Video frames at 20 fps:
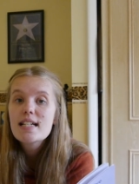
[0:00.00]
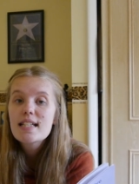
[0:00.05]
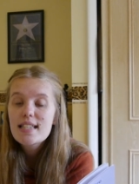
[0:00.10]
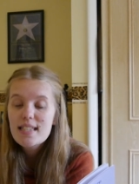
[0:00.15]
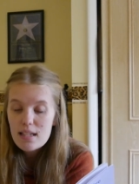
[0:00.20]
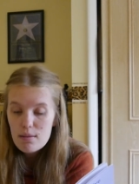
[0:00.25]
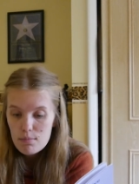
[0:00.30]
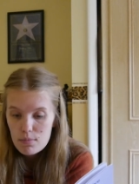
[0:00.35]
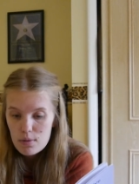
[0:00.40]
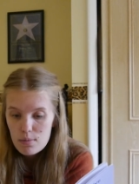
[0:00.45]

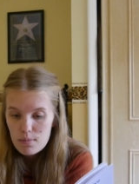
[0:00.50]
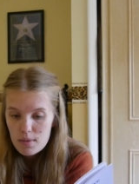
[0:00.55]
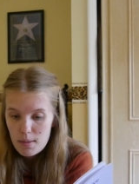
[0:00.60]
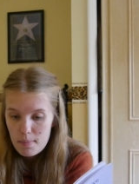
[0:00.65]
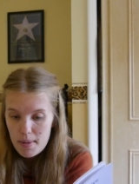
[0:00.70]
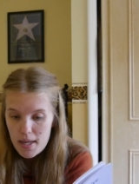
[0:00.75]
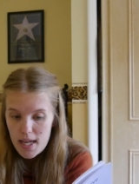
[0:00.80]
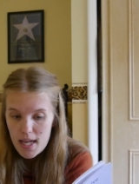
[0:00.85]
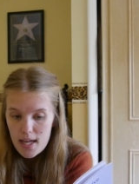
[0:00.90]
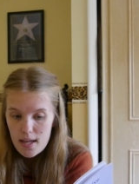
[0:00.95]
symptoms
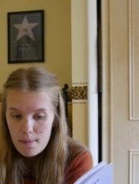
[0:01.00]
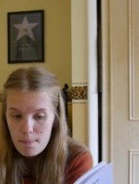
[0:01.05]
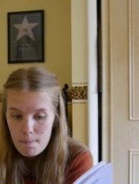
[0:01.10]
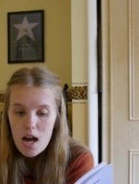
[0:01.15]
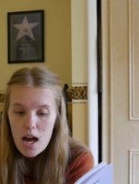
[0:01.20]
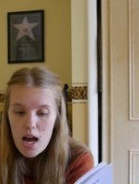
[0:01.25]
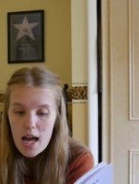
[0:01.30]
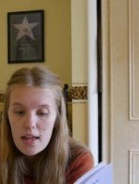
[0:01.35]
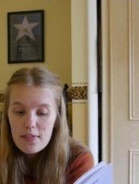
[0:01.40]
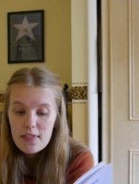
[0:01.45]
appear.
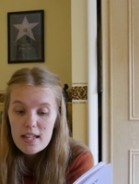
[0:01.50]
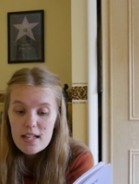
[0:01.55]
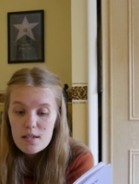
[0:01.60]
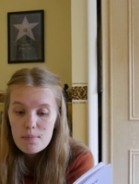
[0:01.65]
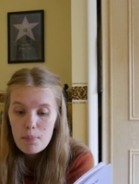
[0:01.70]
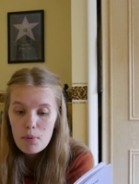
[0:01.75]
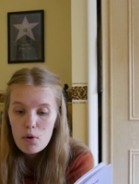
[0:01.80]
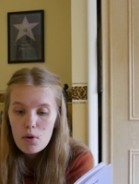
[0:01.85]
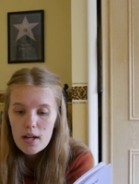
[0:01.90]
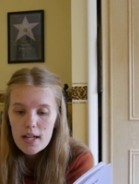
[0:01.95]
At this
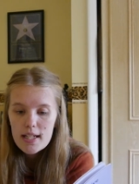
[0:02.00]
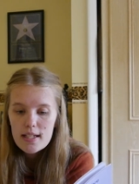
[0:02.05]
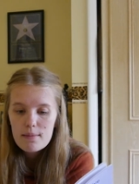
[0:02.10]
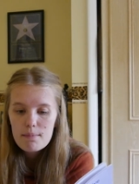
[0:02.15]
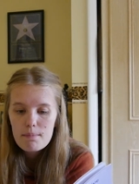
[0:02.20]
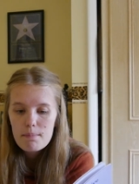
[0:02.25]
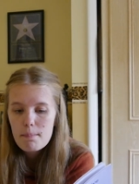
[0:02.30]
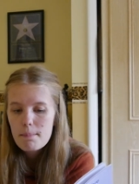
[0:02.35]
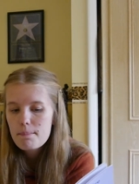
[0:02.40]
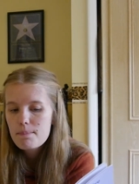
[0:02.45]
point,
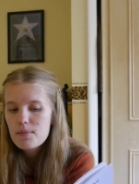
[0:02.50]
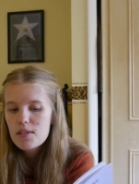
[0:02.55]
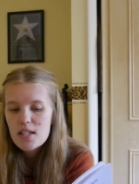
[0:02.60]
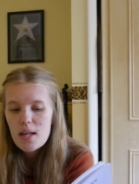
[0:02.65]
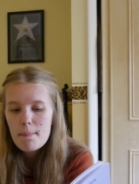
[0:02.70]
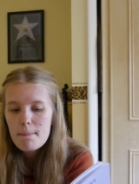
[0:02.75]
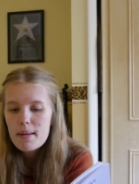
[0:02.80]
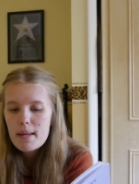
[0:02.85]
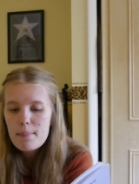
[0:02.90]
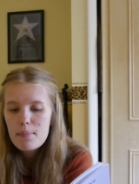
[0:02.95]

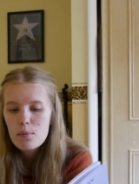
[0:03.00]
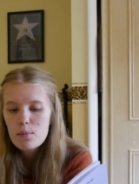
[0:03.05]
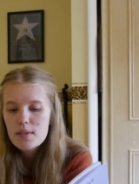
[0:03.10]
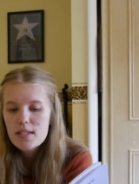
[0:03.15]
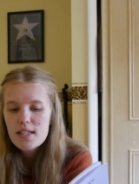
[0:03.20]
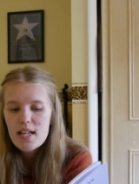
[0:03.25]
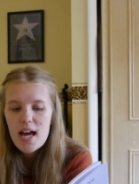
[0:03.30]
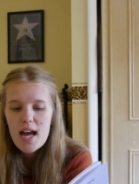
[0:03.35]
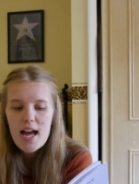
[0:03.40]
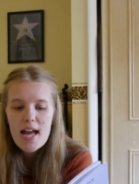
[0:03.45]
some people
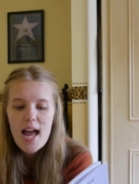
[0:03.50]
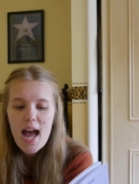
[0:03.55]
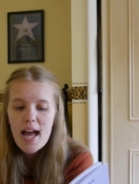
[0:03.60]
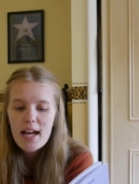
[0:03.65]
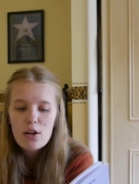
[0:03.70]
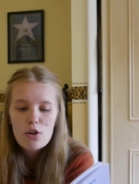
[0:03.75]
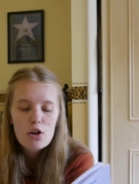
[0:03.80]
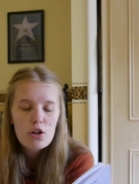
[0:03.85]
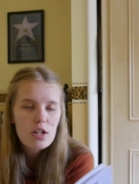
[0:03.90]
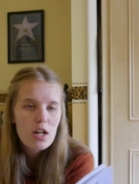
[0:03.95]
would say,
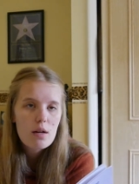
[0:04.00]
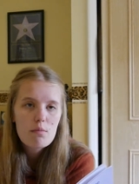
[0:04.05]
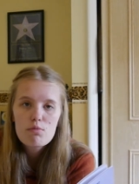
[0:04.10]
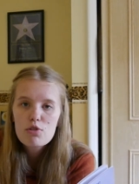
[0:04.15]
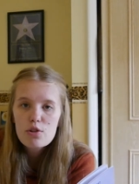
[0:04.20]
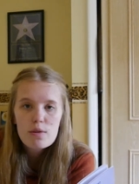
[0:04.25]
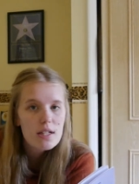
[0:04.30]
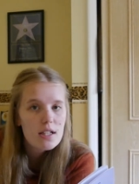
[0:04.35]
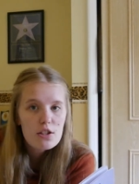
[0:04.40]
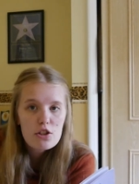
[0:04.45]
hang on, I'm
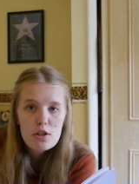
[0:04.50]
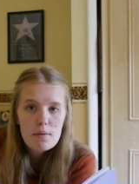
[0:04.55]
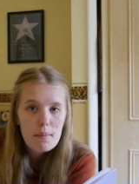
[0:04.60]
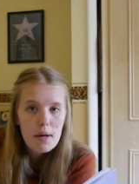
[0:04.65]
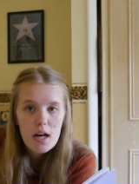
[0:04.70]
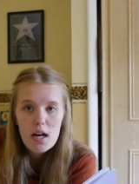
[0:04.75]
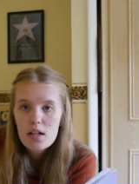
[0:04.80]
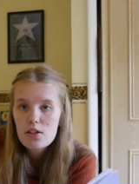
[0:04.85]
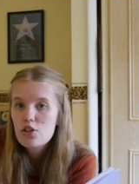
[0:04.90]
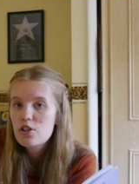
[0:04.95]
doing too
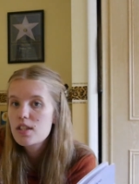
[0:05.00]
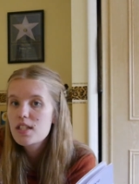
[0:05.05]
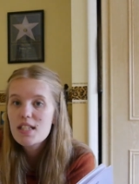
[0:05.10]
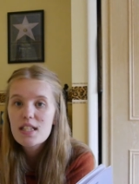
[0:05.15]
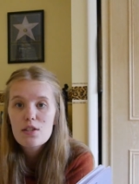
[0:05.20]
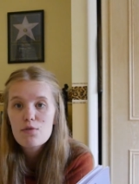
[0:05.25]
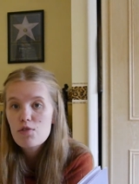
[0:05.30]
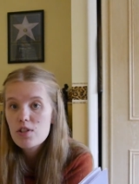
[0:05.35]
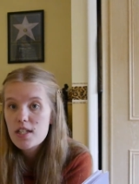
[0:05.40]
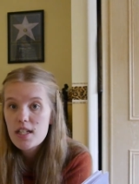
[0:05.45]
much,
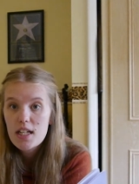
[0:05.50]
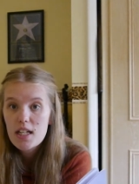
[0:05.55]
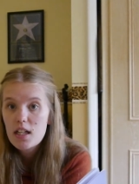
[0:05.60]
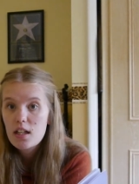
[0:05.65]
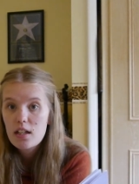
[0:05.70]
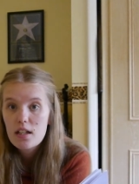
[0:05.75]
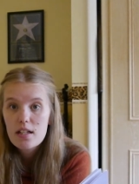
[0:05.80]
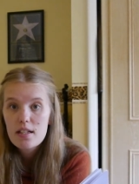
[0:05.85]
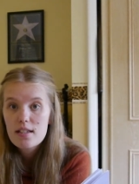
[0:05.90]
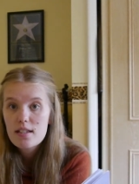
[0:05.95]
this is
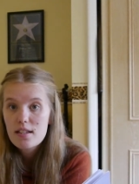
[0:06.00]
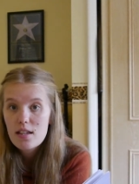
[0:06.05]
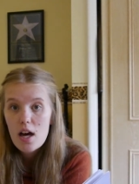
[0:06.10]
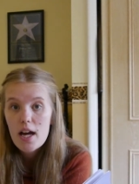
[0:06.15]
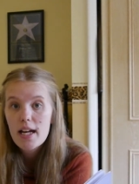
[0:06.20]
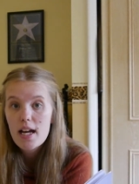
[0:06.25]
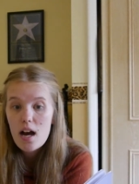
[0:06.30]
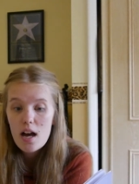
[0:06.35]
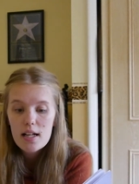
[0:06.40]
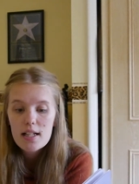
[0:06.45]
ridiculous,
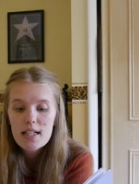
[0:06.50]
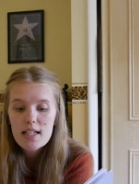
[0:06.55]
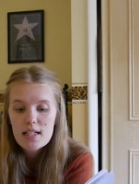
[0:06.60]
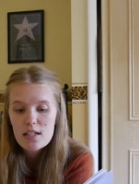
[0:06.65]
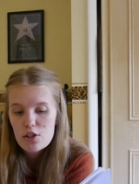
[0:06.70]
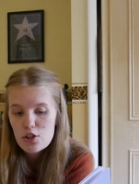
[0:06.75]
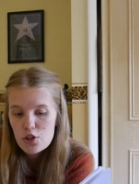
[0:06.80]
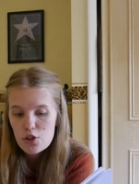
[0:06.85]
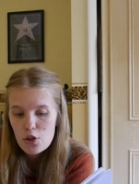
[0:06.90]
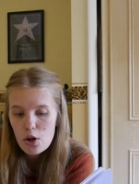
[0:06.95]
like I
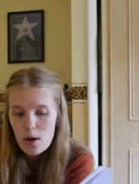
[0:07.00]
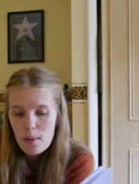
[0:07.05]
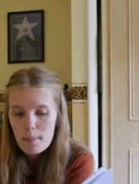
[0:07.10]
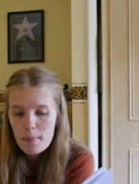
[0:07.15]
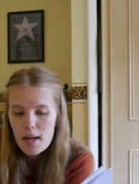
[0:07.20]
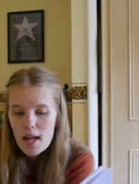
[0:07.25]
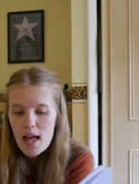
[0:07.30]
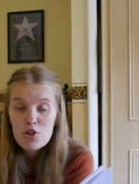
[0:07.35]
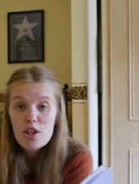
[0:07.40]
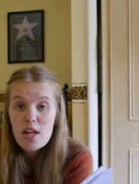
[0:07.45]
need to
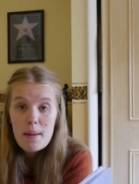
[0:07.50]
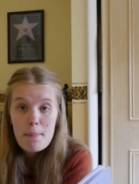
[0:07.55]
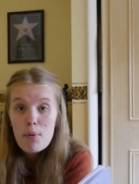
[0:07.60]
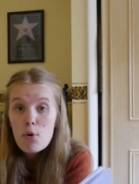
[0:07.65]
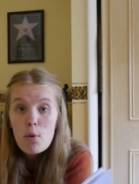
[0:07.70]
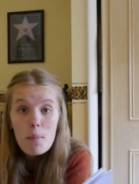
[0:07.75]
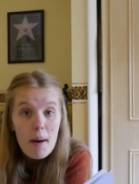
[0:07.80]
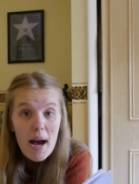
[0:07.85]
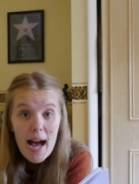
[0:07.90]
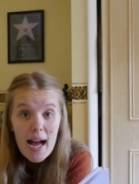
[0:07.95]
stop. So they
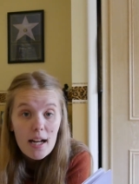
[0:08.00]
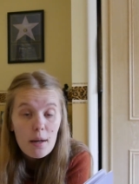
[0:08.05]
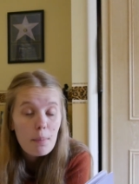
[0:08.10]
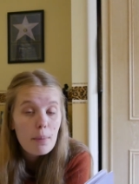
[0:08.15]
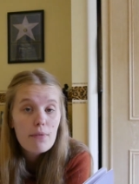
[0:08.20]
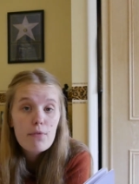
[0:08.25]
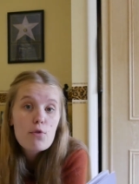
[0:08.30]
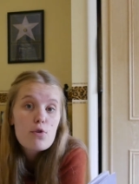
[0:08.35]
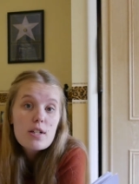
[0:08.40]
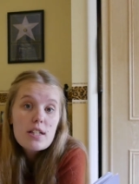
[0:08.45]
pull back
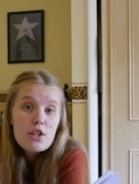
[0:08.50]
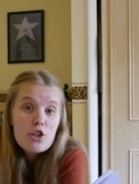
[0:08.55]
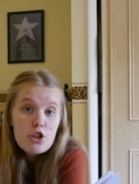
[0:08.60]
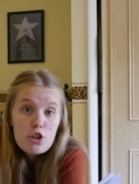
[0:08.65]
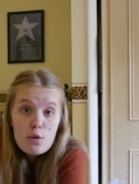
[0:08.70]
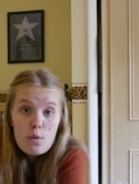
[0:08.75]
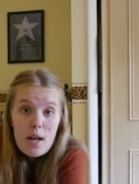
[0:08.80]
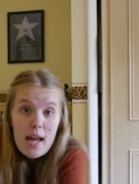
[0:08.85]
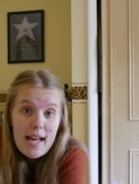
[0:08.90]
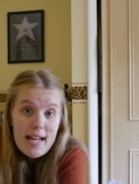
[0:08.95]
before it's
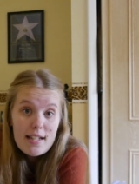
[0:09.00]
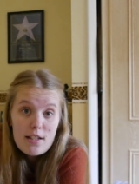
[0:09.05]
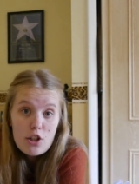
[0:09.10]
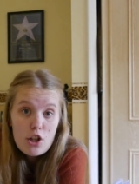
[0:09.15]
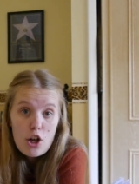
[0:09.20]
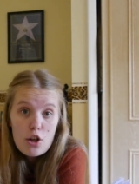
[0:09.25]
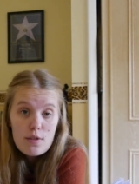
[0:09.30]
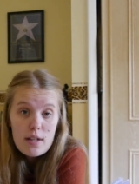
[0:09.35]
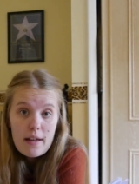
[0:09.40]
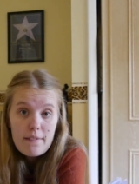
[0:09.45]
too late to
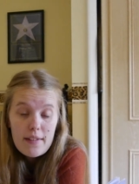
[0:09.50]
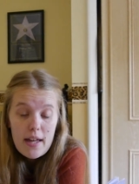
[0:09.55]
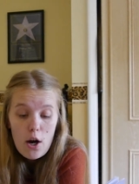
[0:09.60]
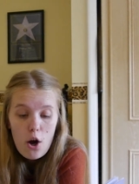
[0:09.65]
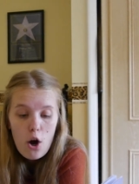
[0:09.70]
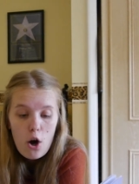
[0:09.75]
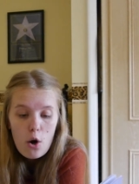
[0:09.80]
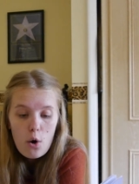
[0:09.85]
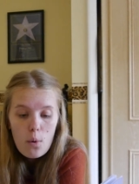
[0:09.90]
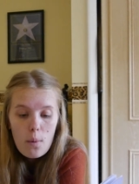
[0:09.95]
go down that
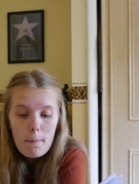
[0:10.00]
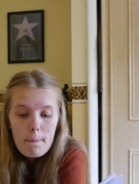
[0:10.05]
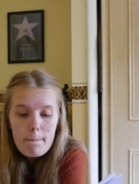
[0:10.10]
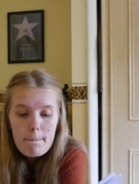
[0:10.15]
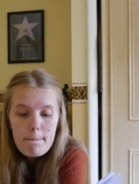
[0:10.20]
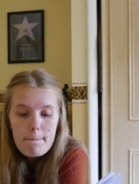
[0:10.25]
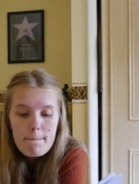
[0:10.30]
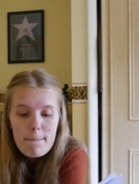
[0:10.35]
hole.